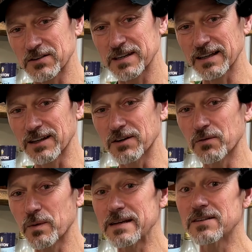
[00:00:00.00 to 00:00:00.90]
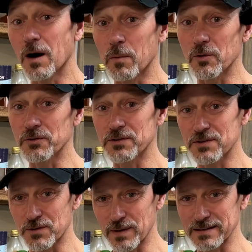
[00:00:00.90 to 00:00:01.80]
skillet, we doubled
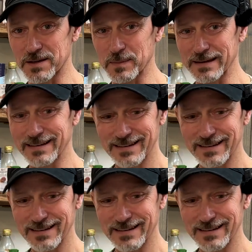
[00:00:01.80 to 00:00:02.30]
the recipe.